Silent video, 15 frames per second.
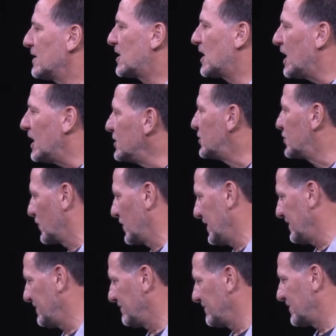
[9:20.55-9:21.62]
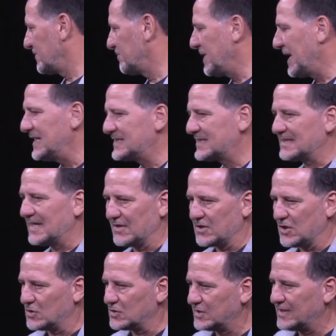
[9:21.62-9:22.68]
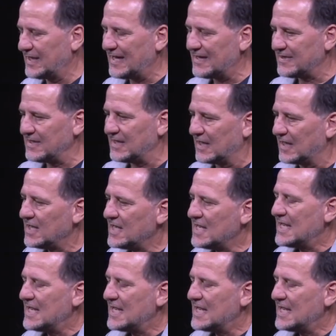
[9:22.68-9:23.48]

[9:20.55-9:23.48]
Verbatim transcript: country based on that thing.